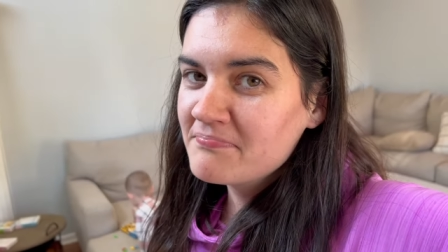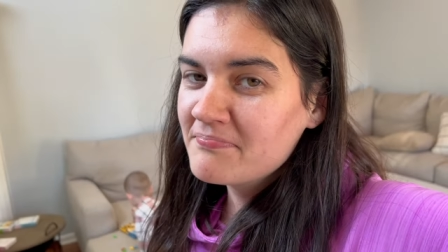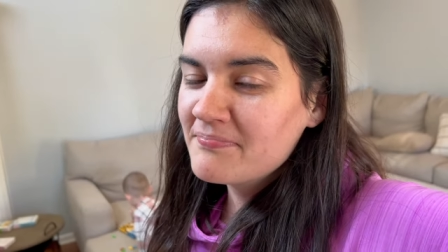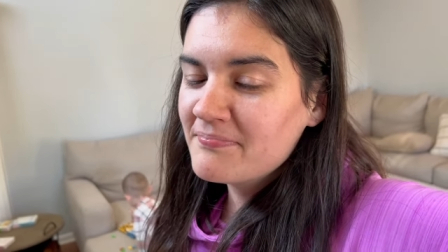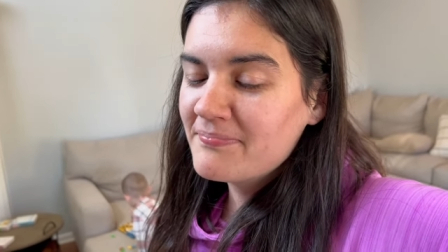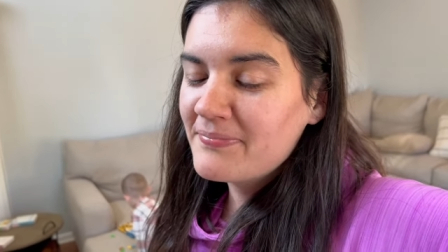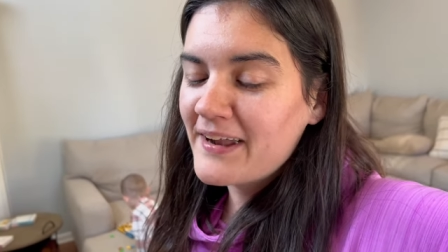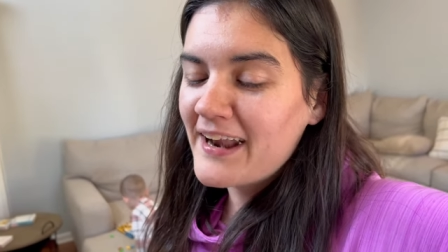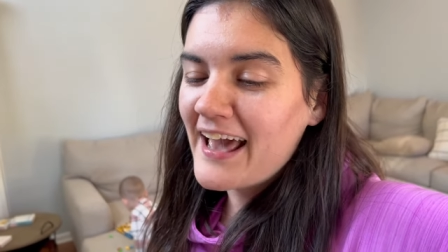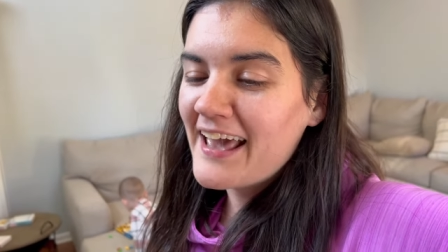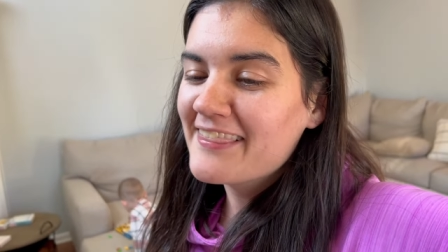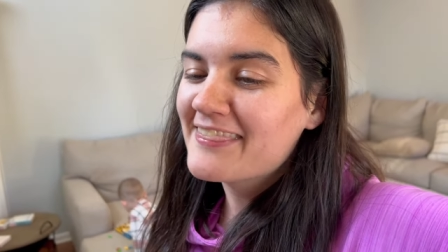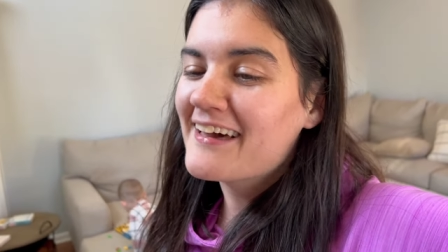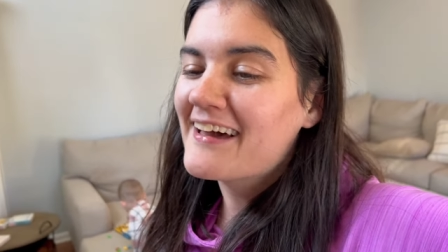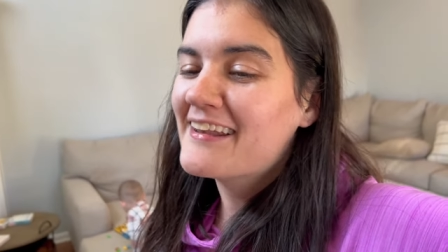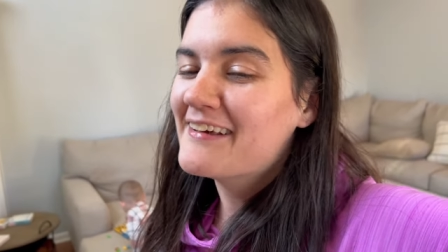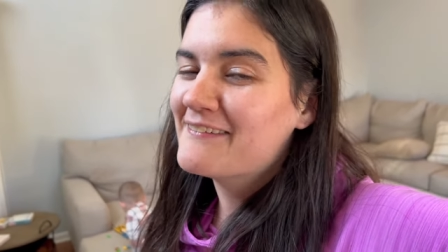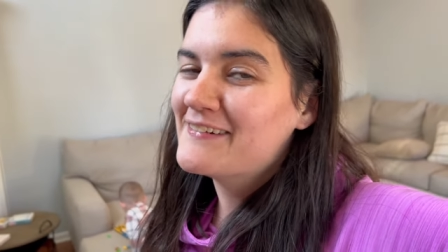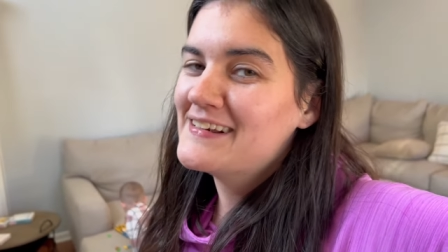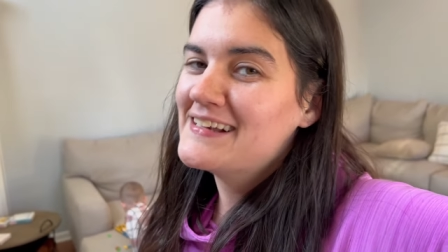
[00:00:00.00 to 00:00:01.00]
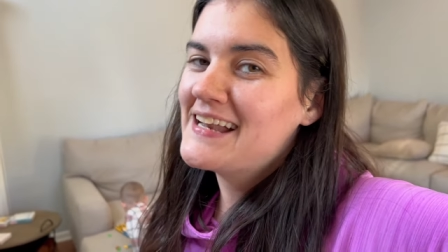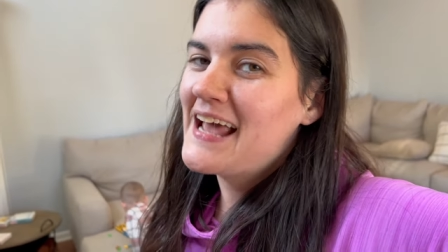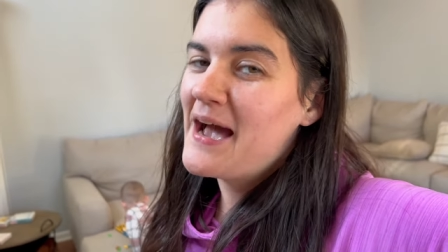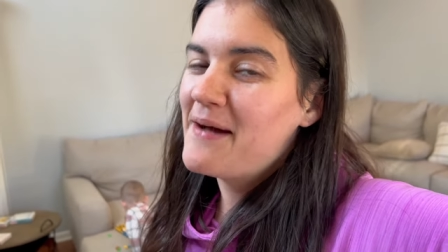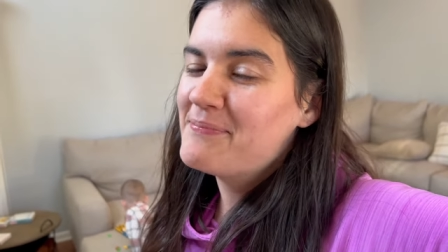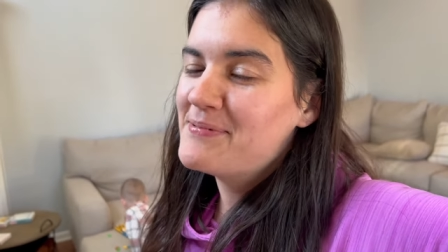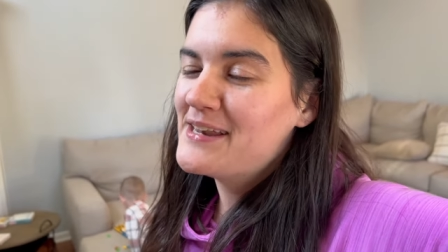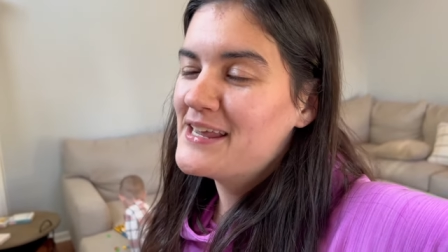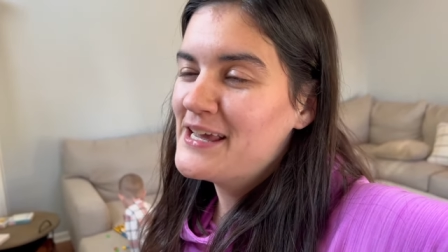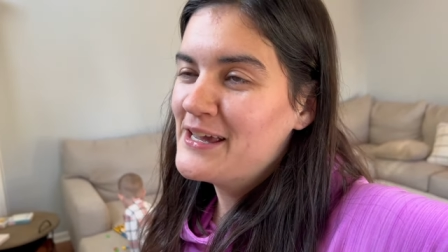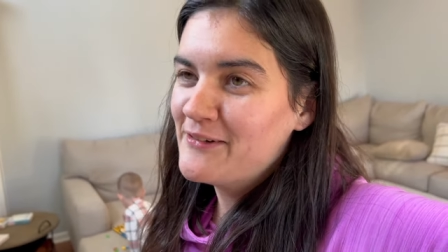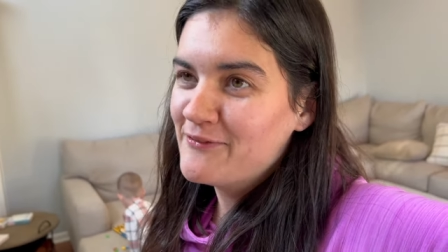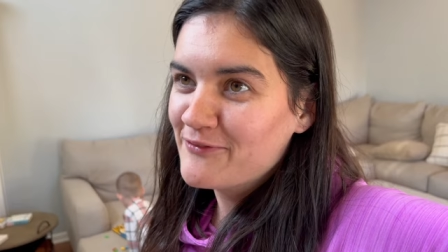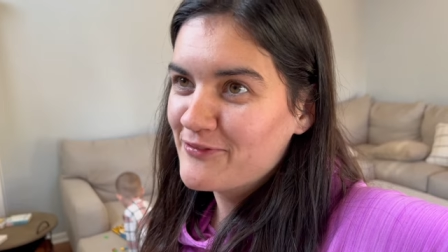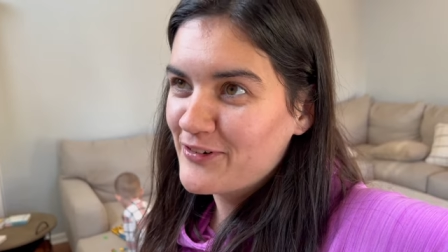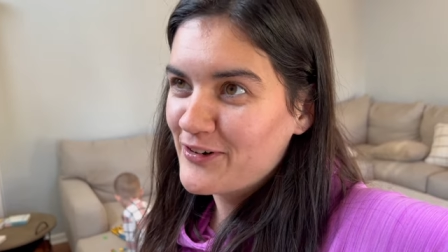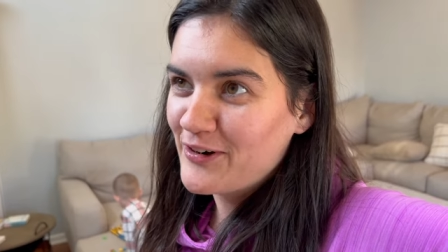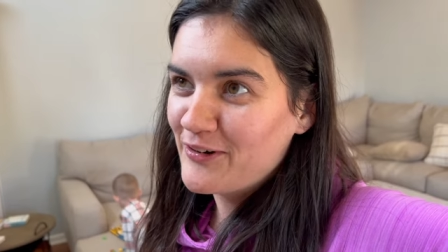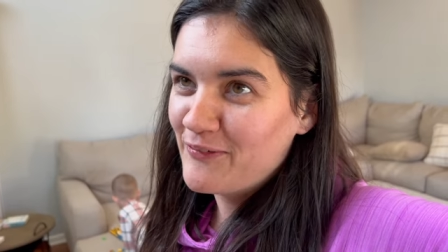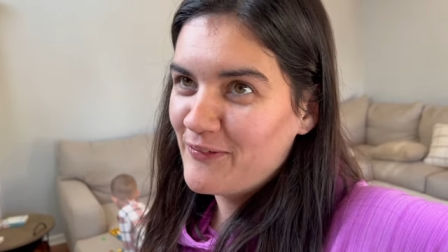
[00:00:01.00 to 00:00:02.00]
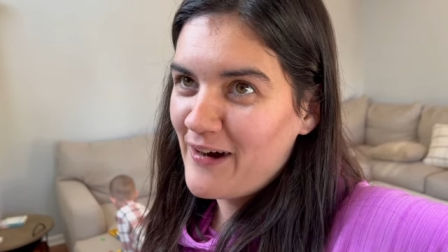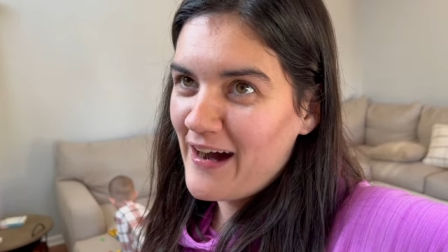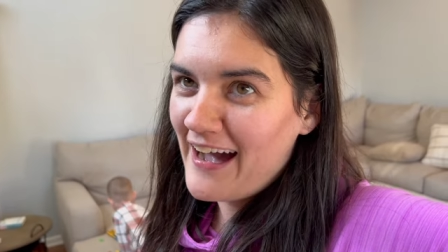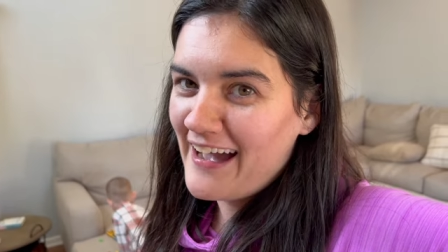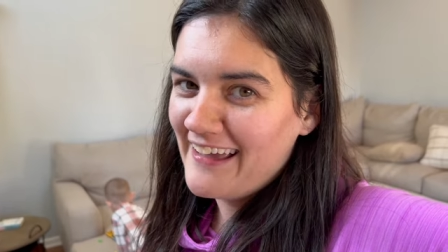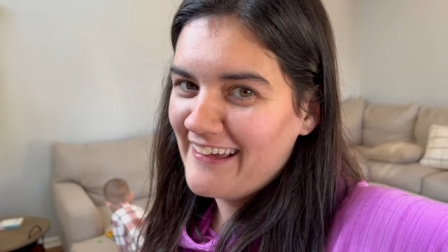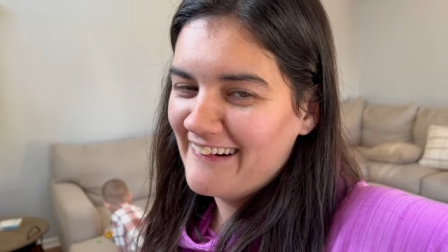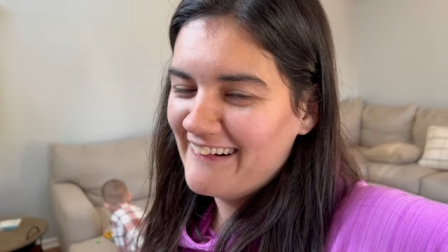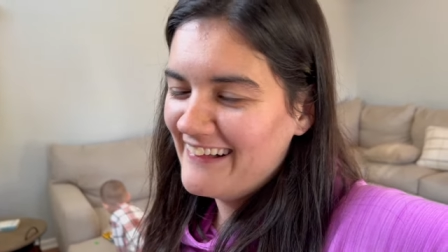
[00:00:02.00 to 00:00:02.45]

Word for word: But I thought it wouldn't happen to him for a while.